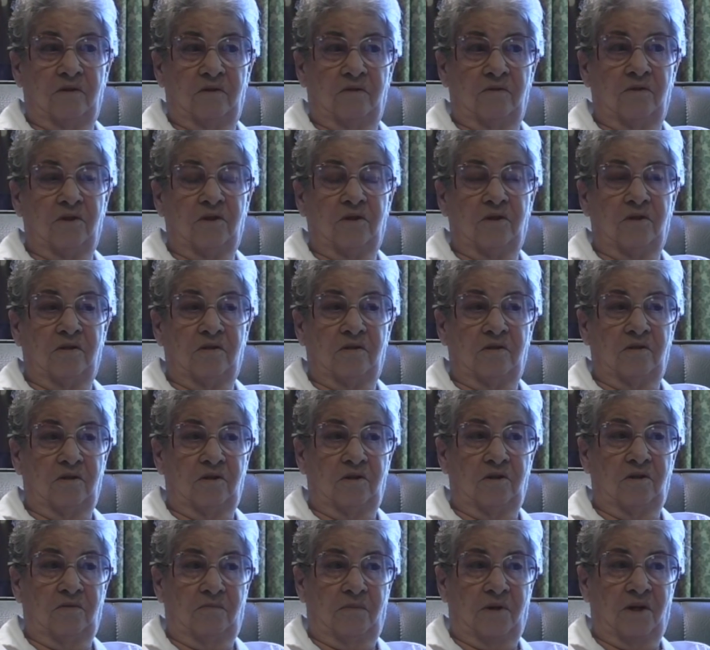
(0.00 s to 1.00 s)
It was
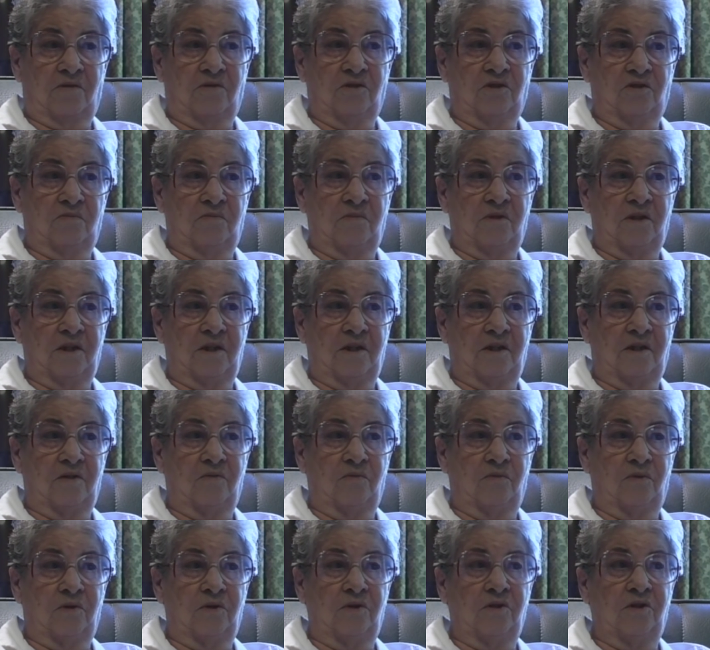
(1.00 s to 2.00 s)
your boss man,
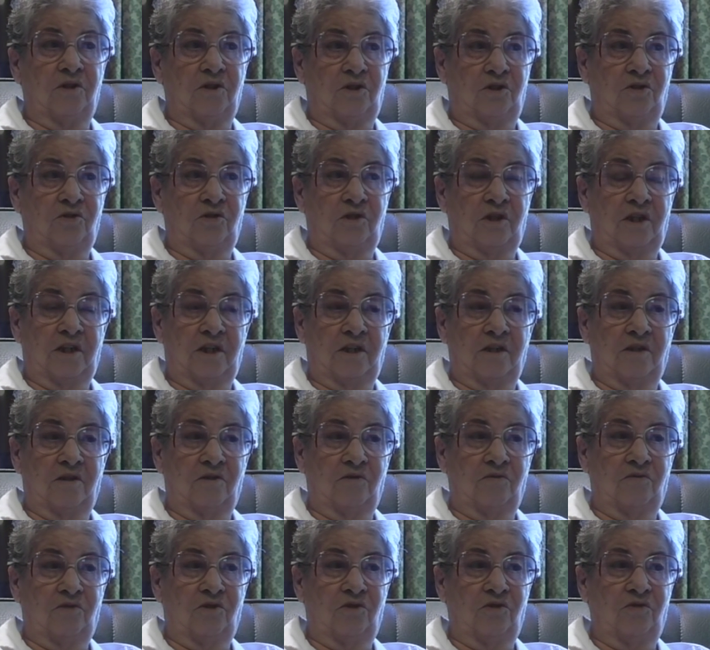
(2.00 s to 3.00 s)
the one that you had to
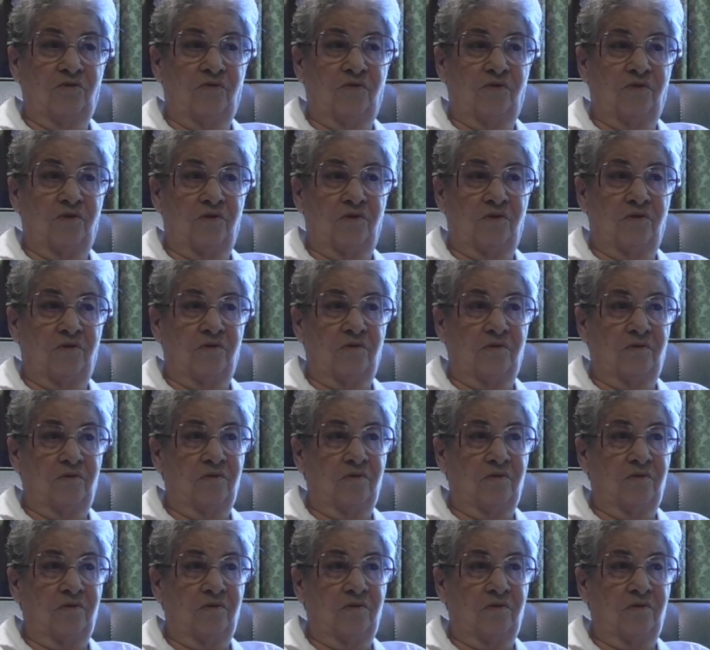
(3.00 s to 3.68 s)
go to for,